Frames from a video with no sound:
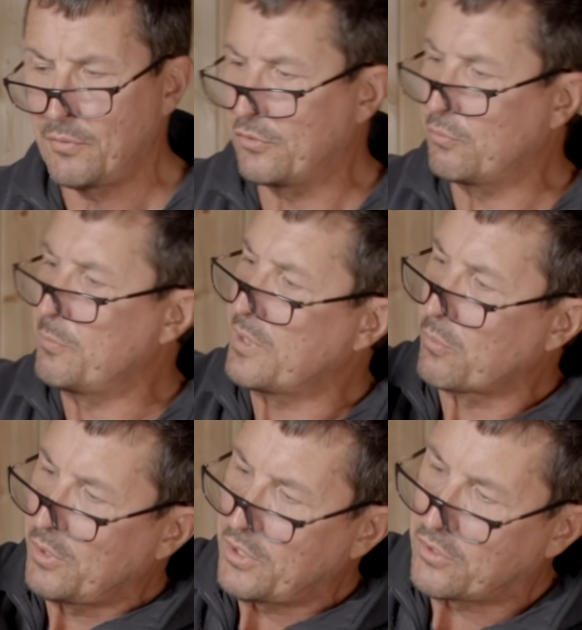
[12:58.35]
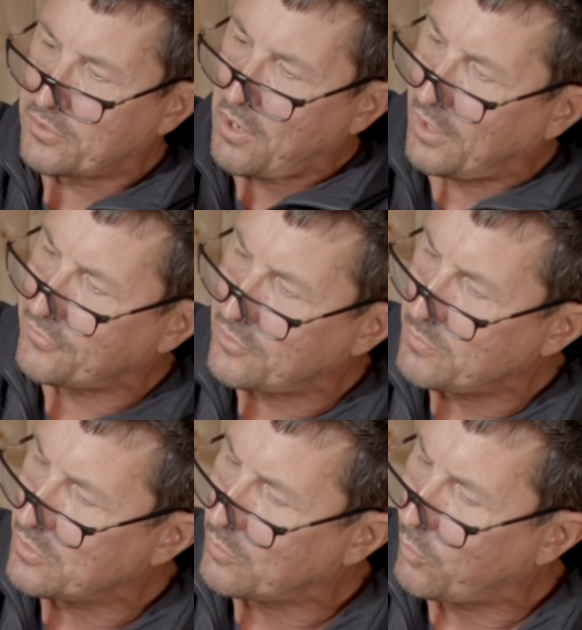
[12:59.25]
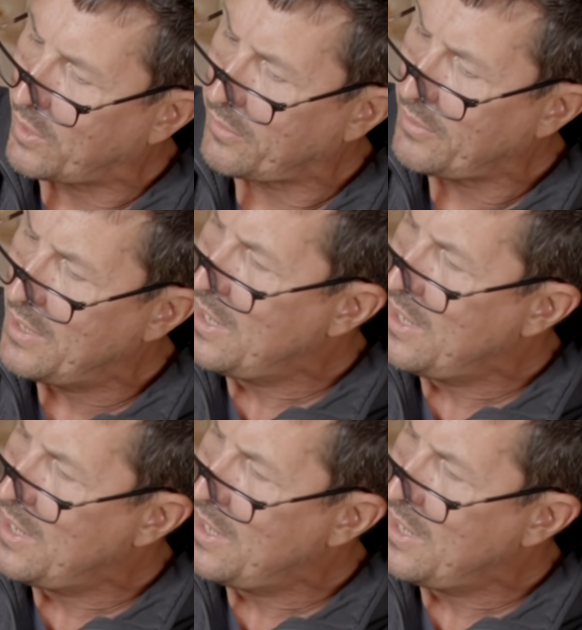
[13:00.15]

this would be a really good costume you could wear.